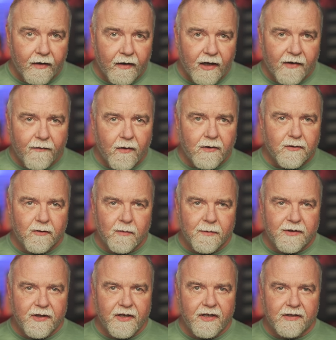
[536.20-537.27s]
A virtual
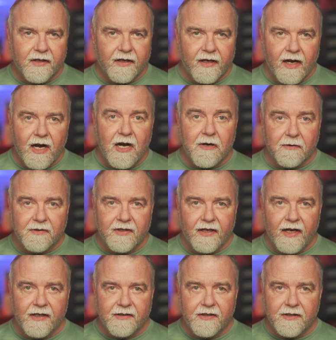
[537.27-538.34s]
machine is like a house that
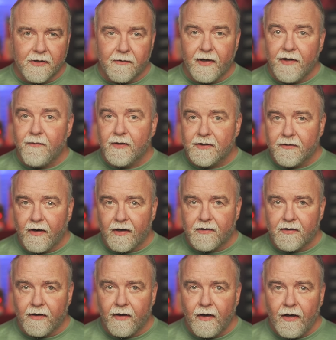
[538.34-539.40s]
has its own
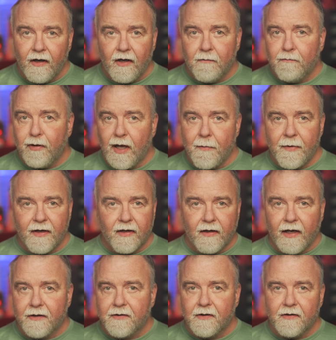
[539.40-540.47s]
infrastructure plumbing,
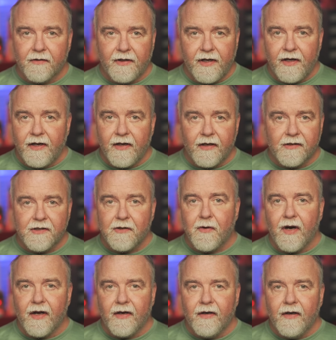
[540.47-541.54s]
electrical, heating, and so
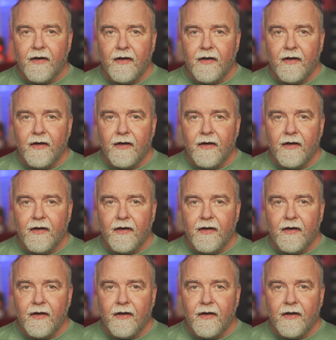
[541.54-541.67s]
on.